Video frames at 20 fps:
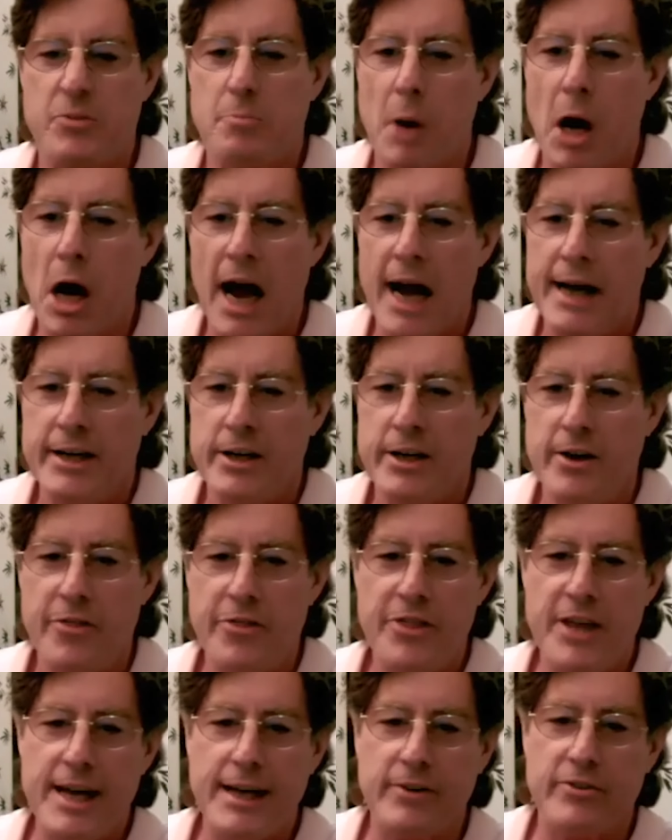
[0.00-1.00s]
mind and to
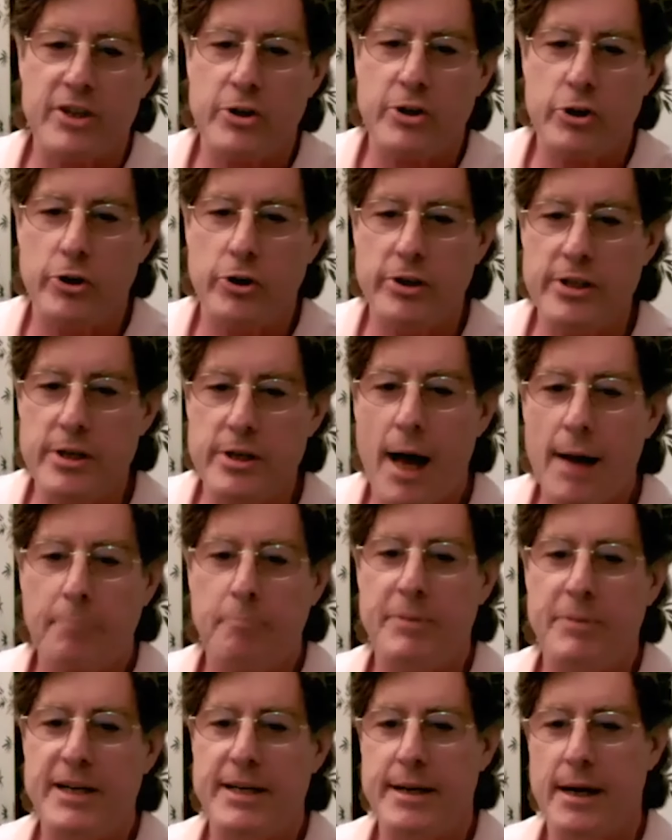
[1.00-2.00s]
things that should not
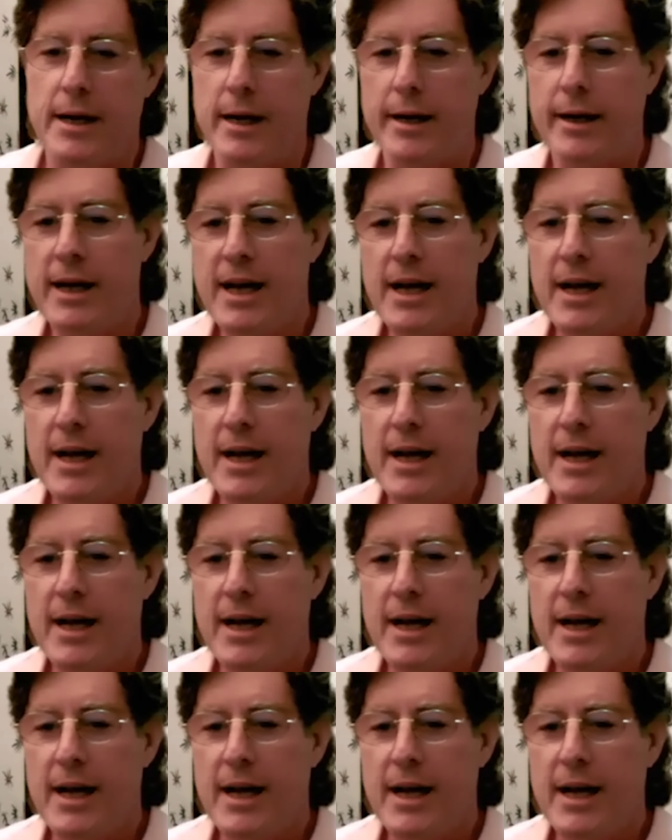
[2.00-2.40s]
be done.